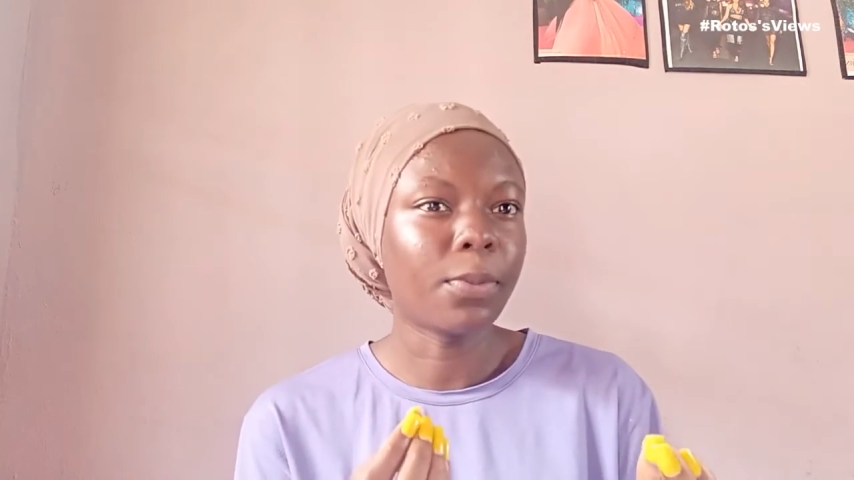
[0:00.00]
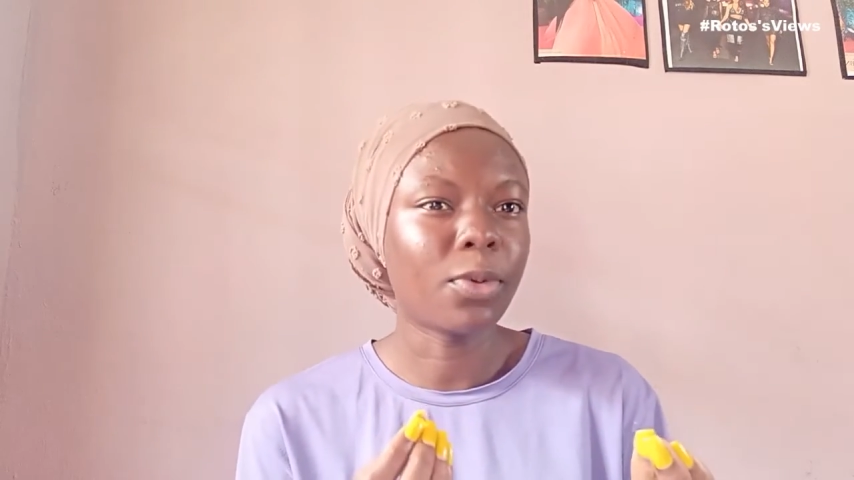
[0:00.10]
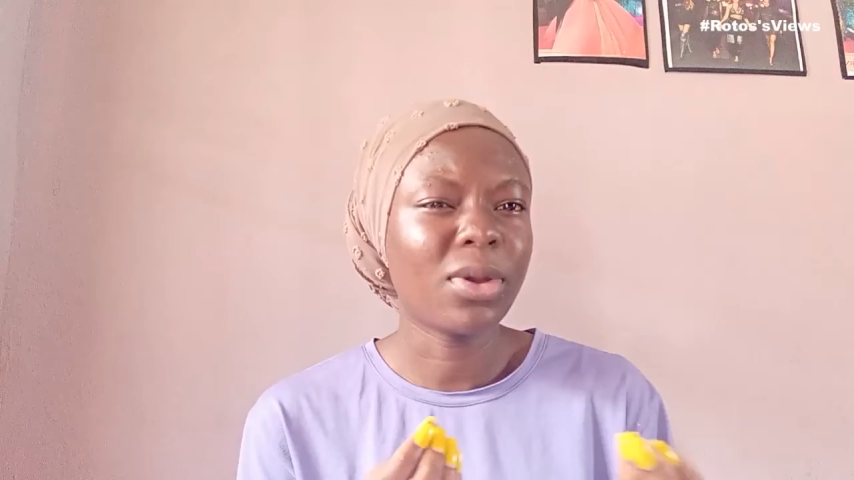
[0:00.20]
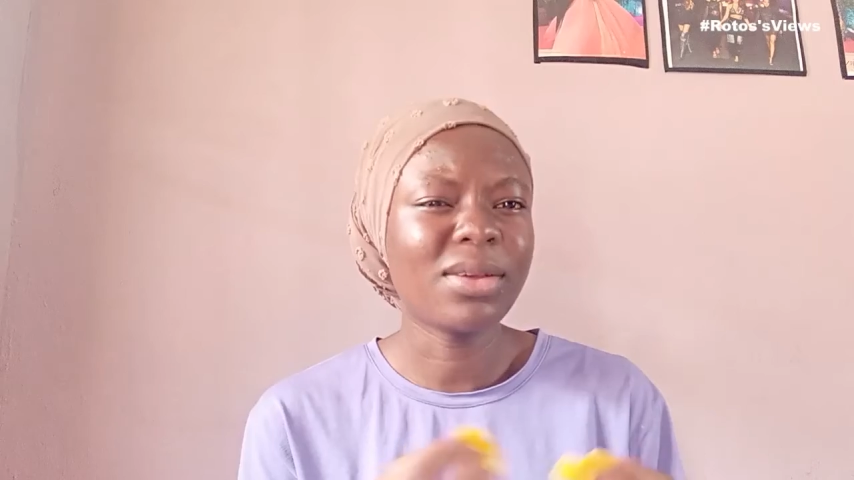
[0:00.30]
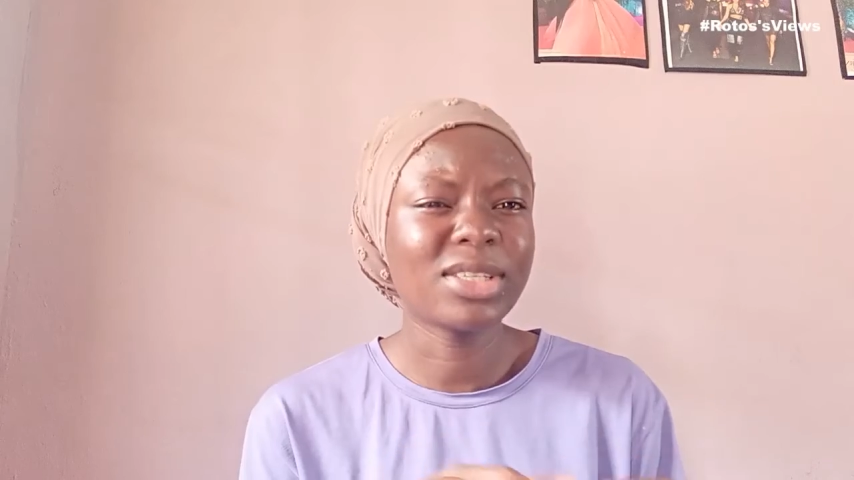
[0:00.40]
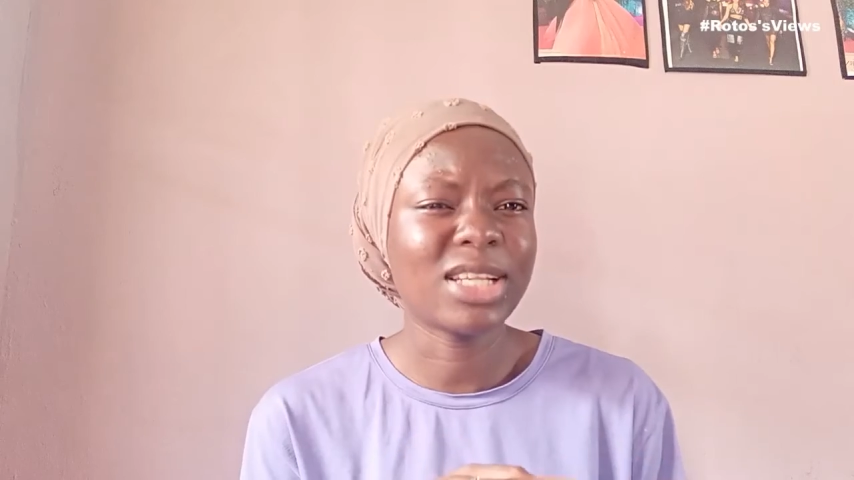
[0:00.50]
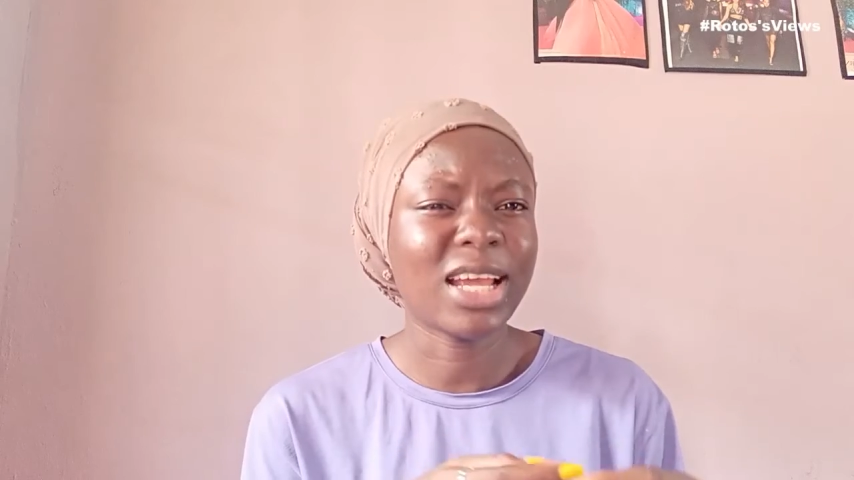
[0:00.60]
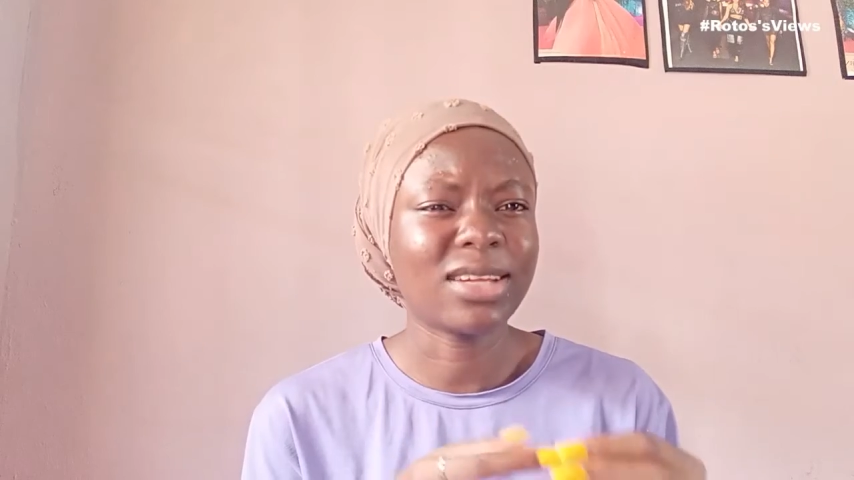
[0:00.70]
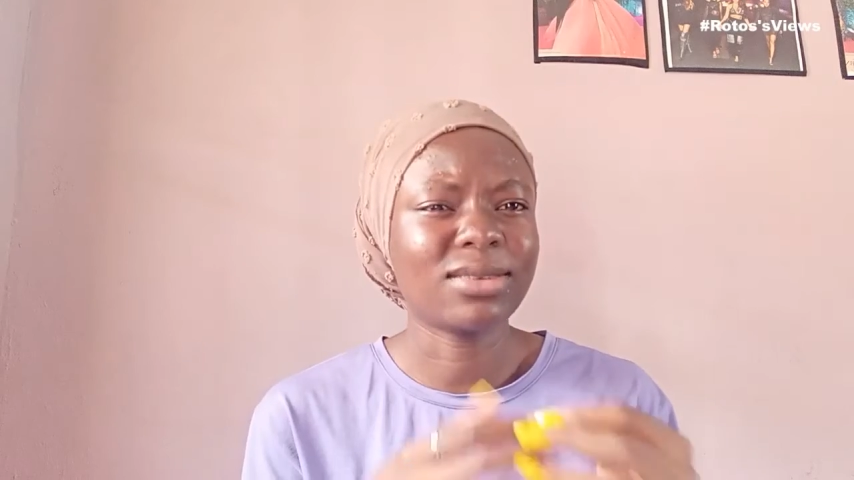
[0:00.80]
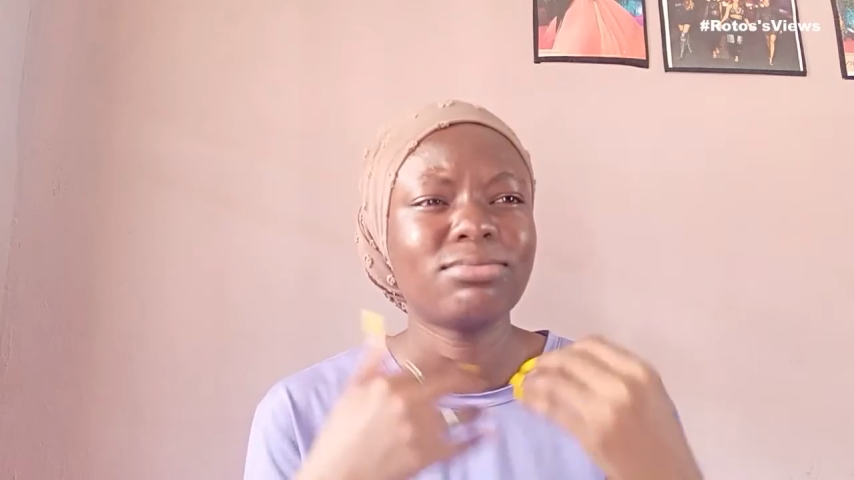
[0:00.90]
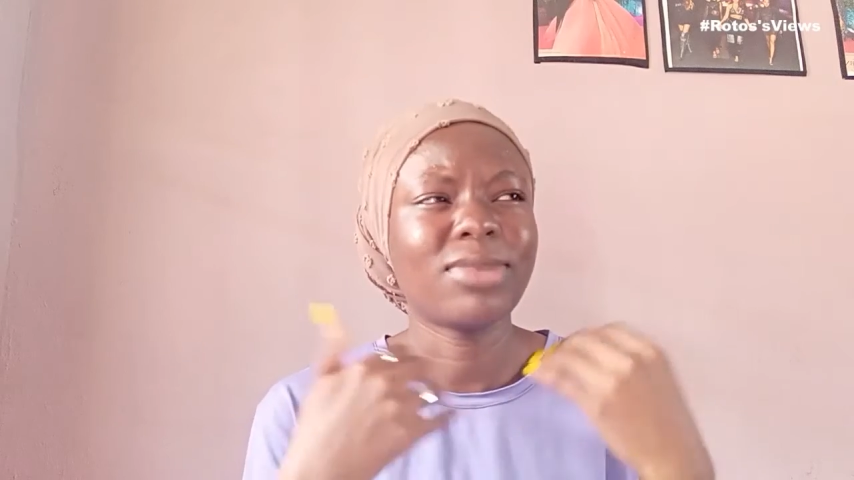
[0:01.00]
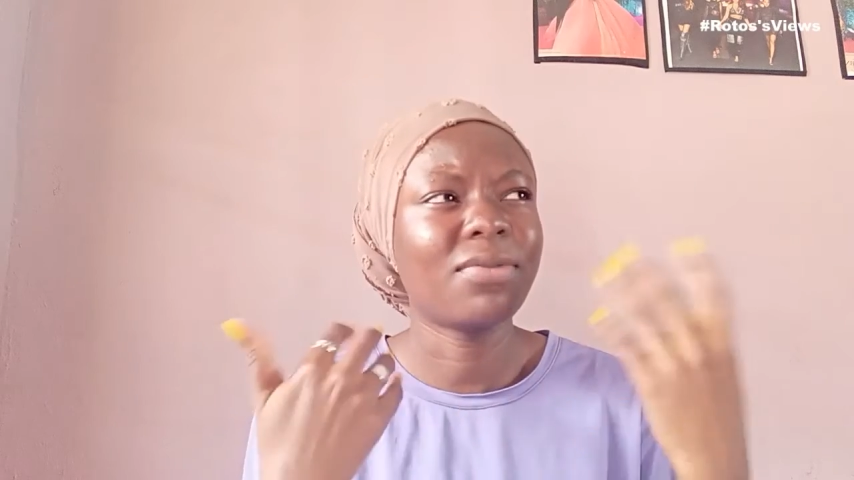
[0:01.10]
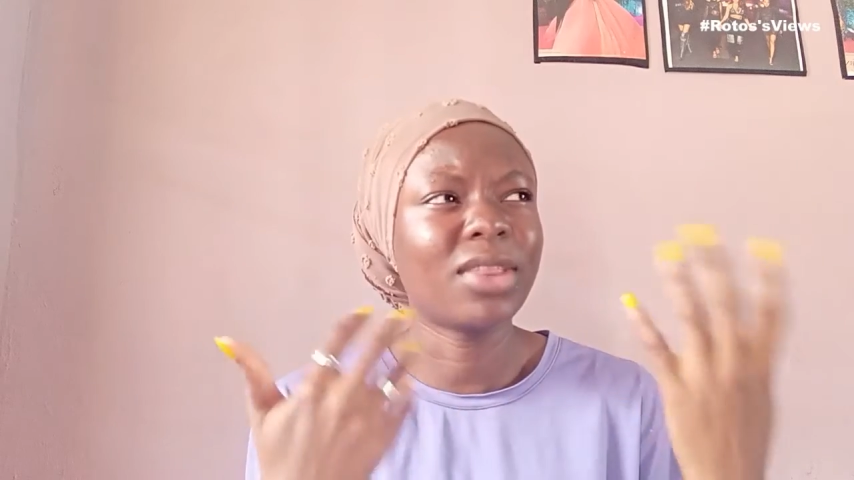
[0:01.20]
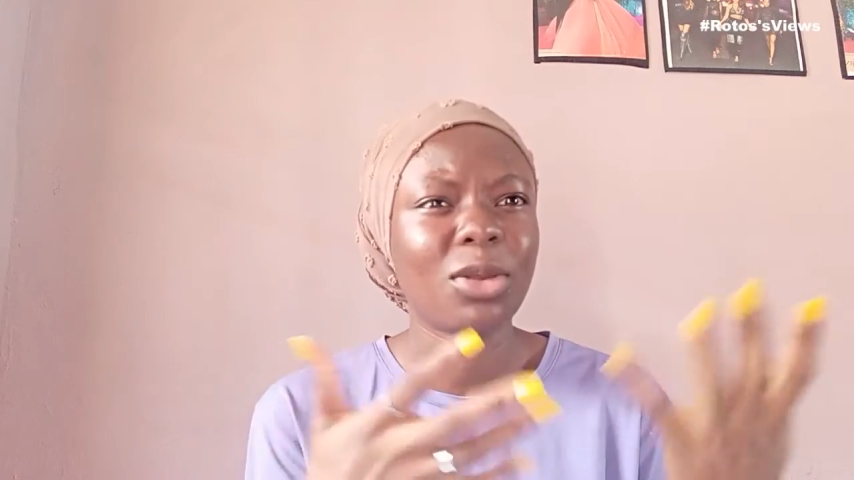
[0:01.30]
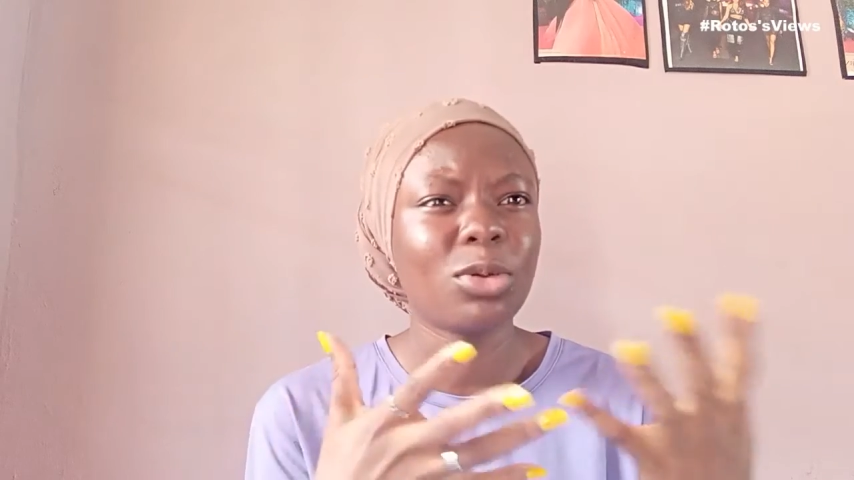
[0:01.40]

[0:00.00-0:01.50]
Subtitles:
But ways like everything